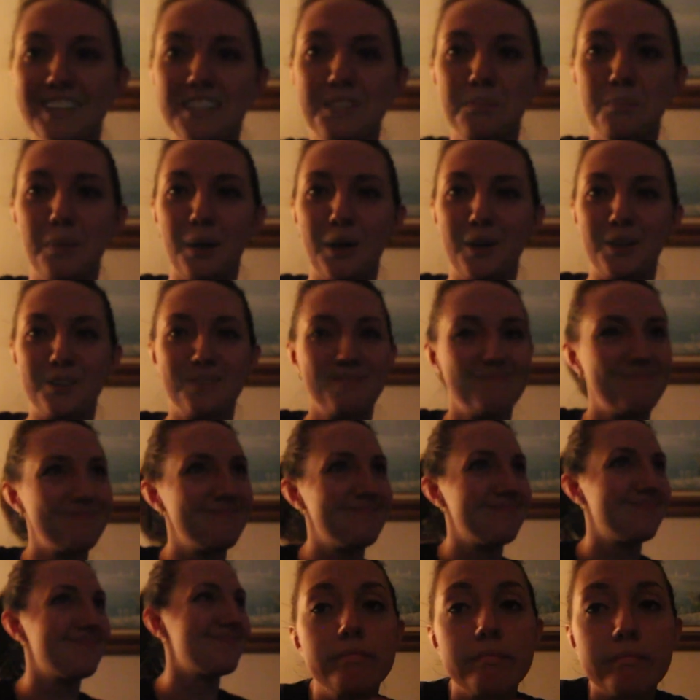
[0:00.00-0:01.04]
That's better.
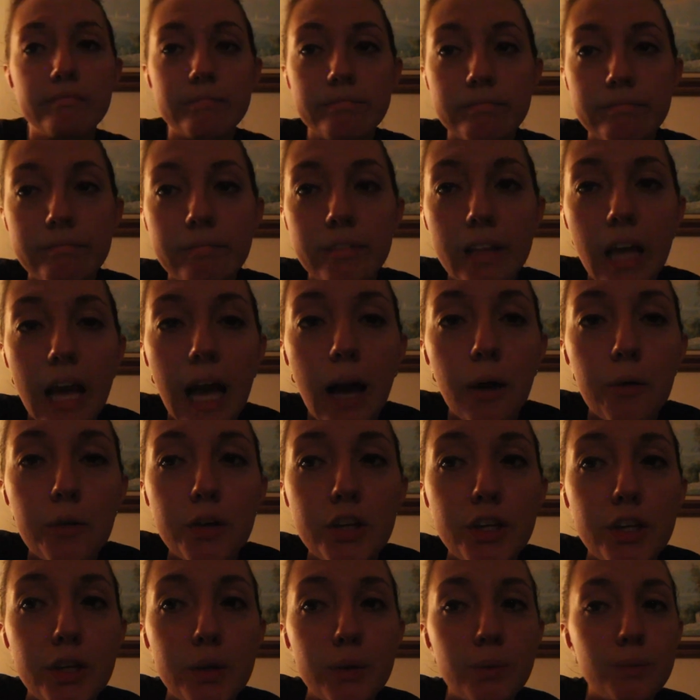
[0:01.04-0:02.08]
How
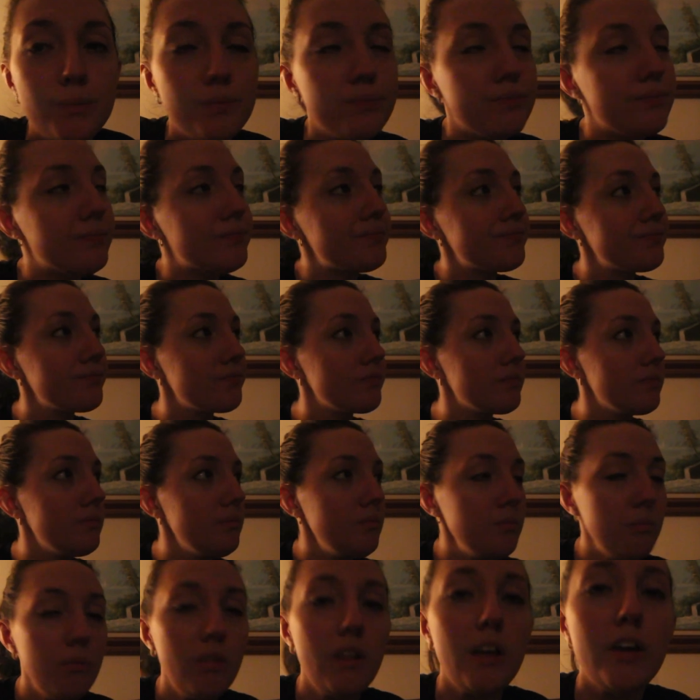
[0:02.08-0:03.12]
cute.
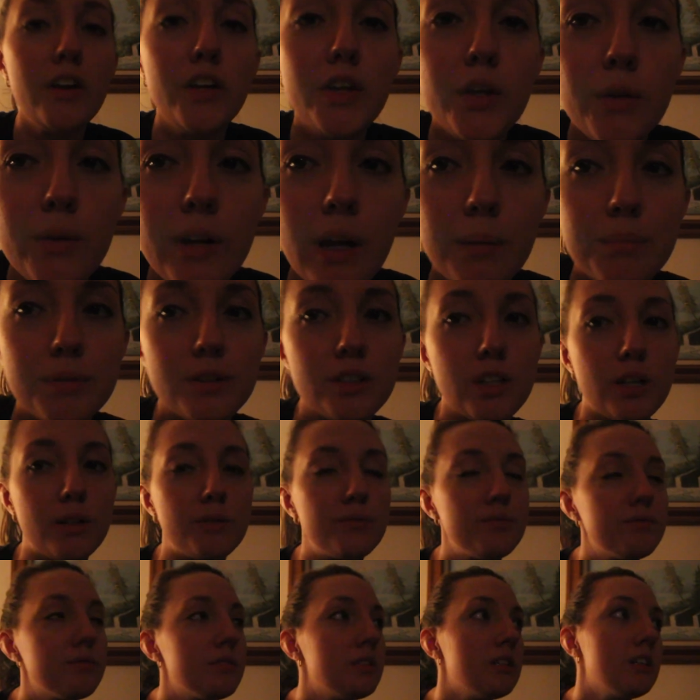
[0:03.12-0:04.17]
Cute episode.
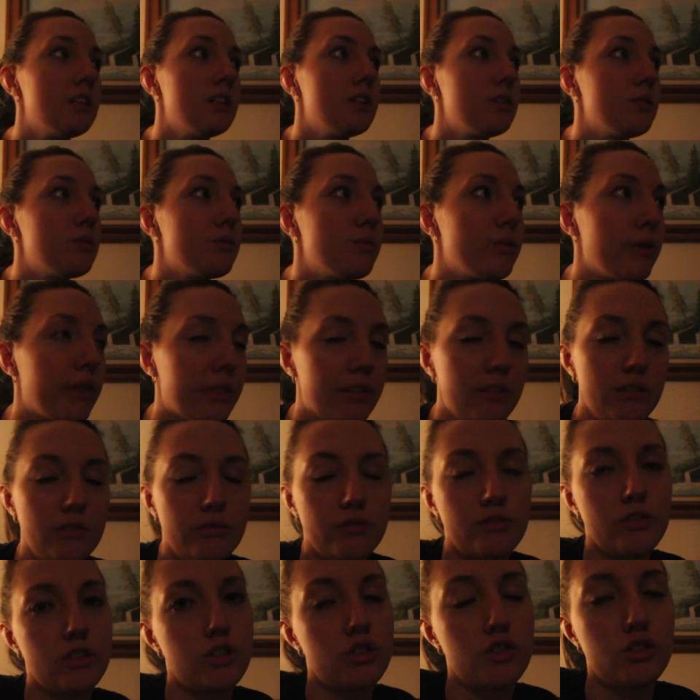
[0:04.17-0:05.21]
Yeah.
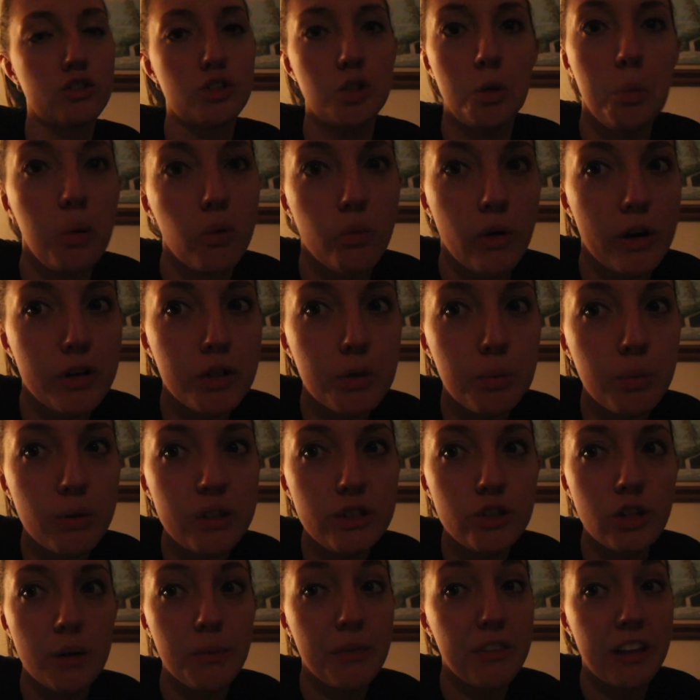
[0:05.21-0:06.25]
Stupid Roger Bri
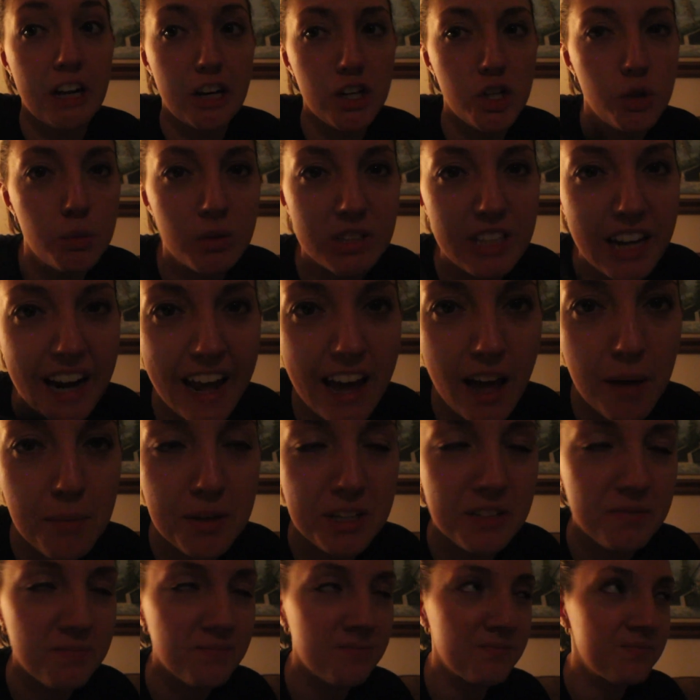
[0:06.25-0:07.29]
drama that I knew was gonna
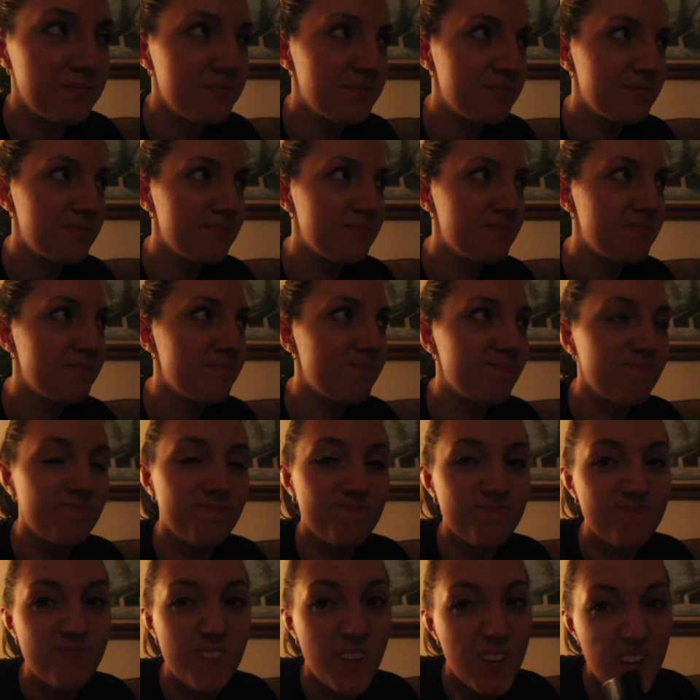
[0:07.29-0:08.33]
happen.
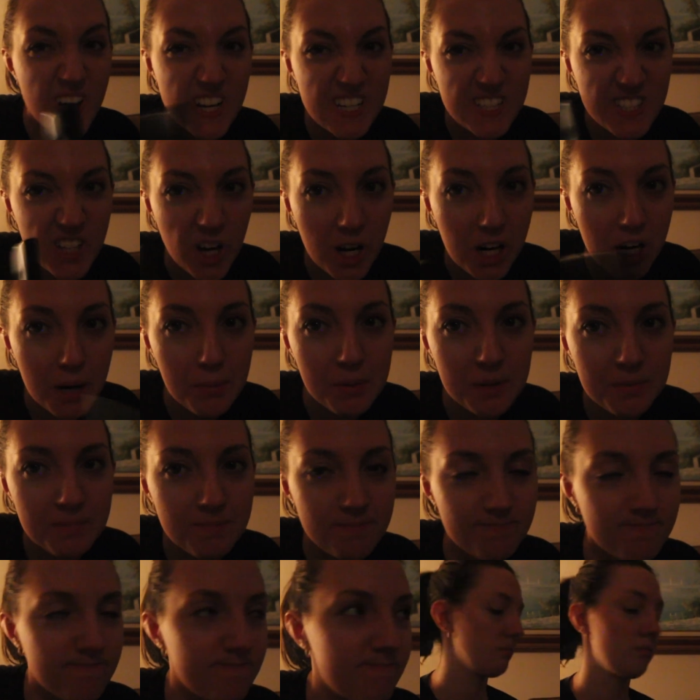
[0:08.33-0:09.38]
I saw it coming.
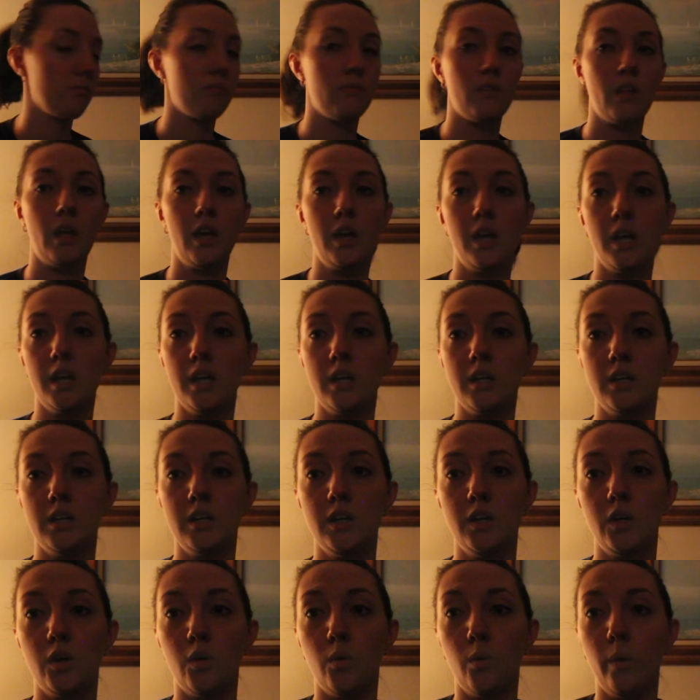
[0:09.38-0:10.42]

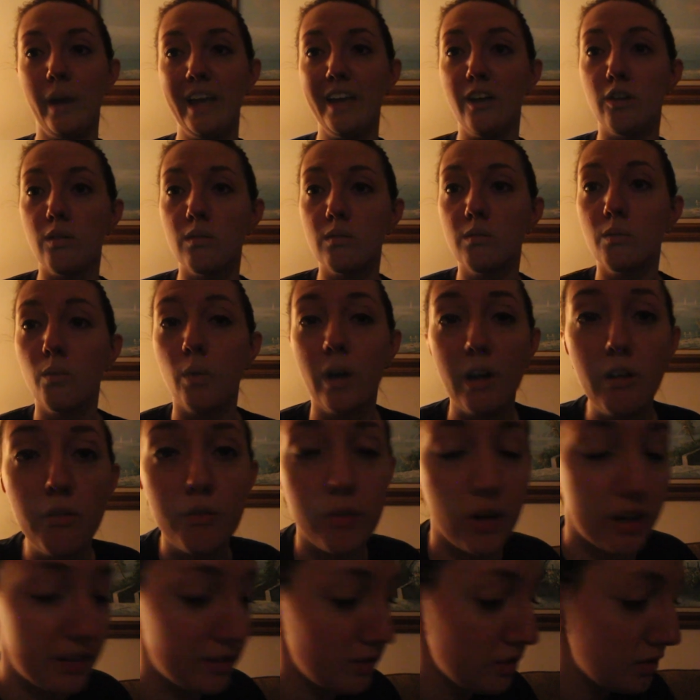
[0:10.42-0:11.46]
Well,
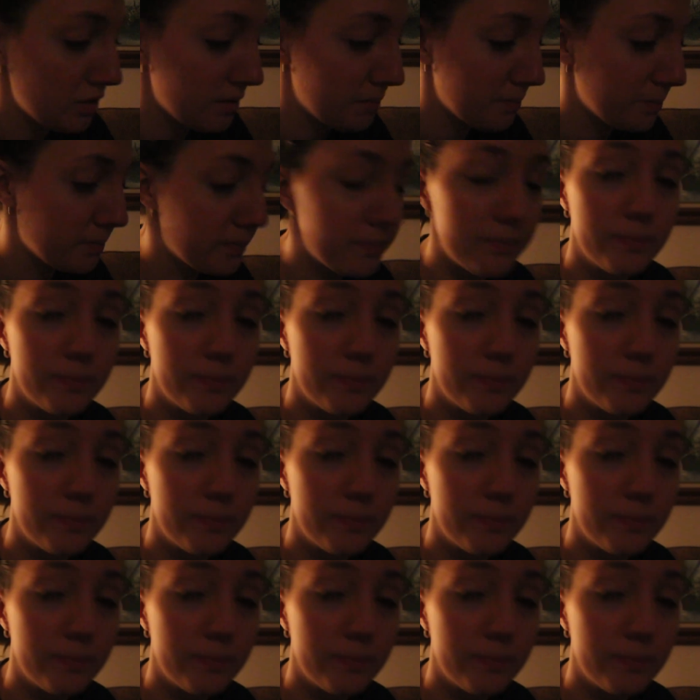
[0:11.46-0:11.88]
friends.